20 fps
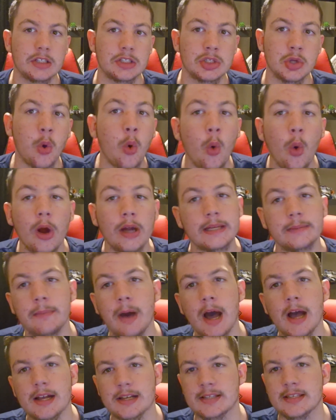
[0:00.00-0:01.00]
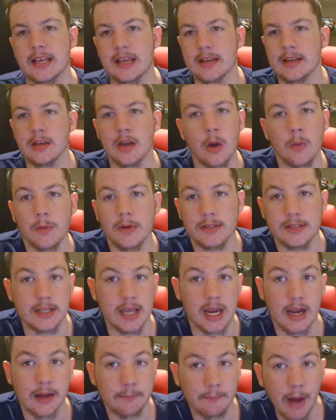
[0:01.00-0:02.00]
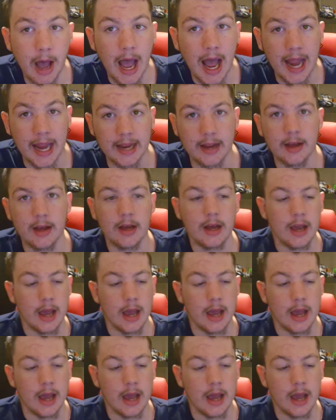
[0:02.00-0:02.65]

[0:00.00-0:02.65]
$20 that no one's gonna buy.